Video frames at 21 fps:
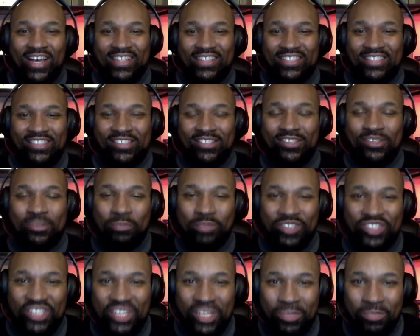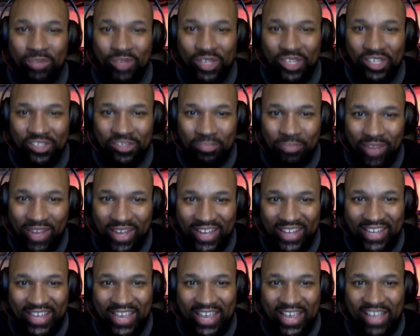This is the Bashir Brilliance
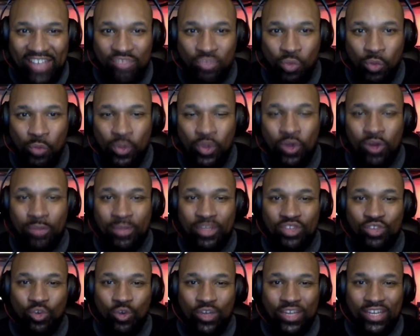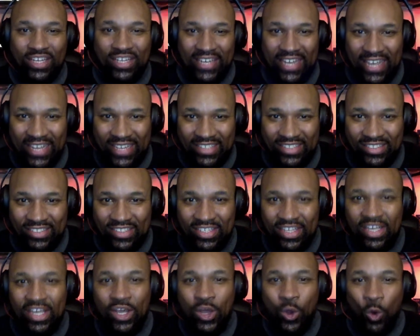podcast where we're going to be talking Knicks
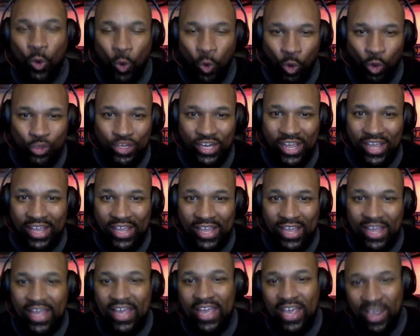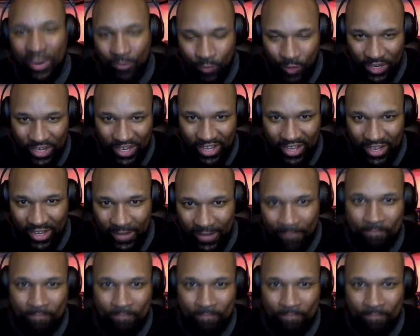all day, every day,